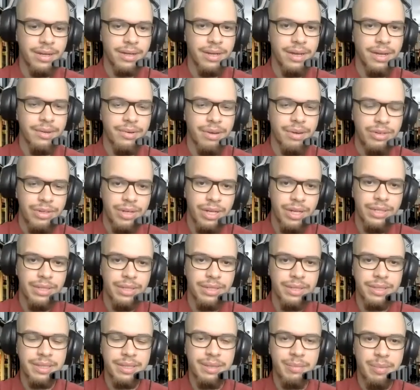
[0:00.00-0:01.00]

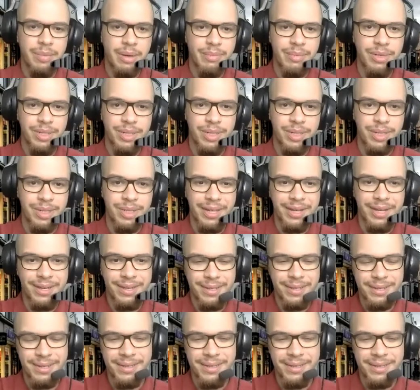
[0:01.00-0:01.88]
congratulations on the publishing deal.